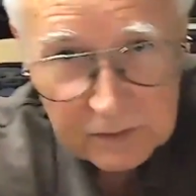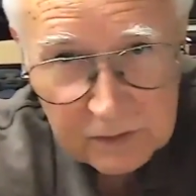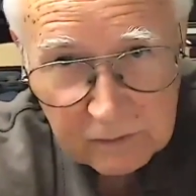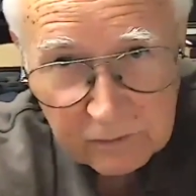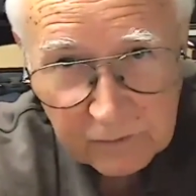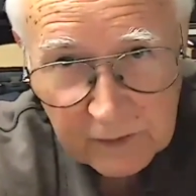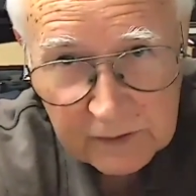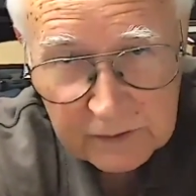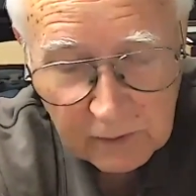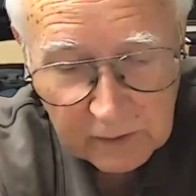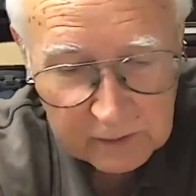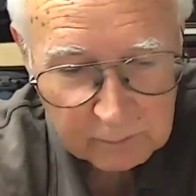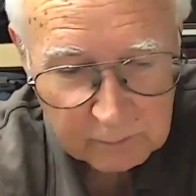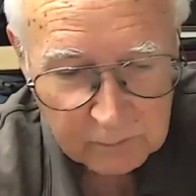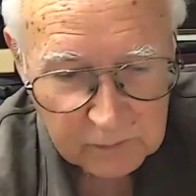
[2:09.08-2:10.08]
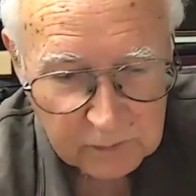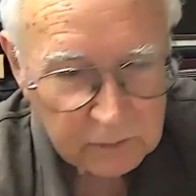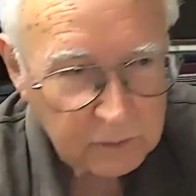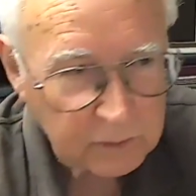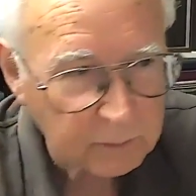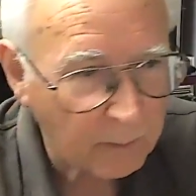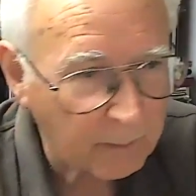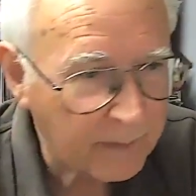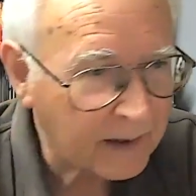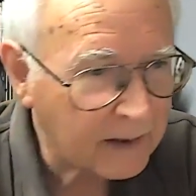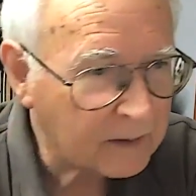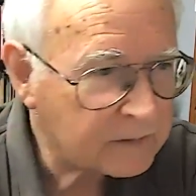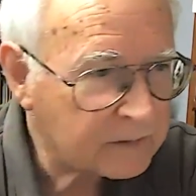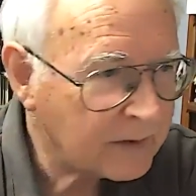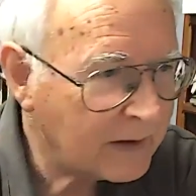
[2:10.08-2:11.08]
shift that so I can use my
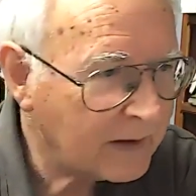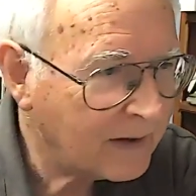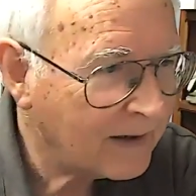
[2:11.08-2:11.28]
mouse.